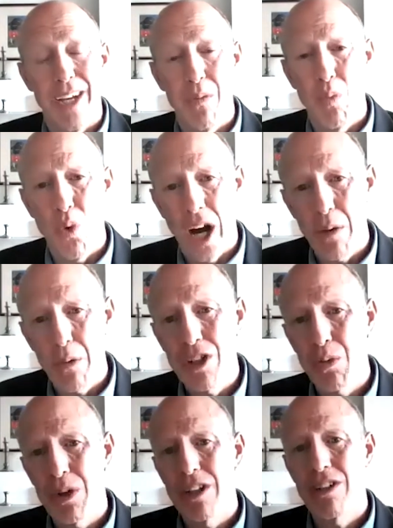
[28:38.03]
Why would
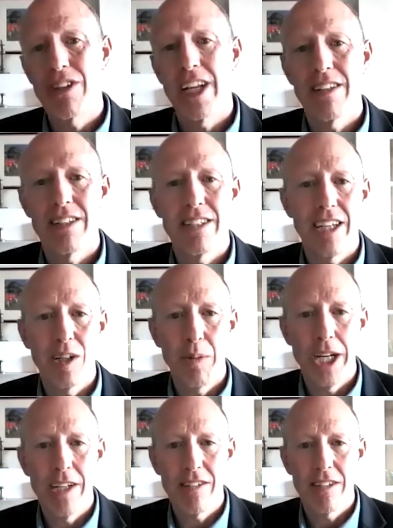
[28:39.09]
you want to do that in the
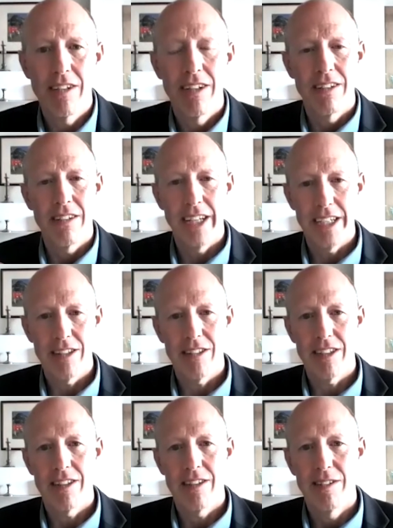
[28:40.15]
database?
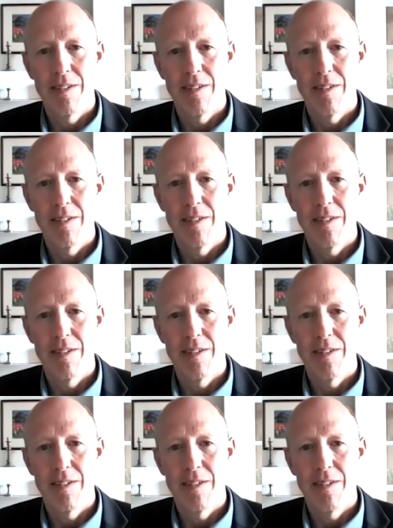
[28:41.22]
Latency.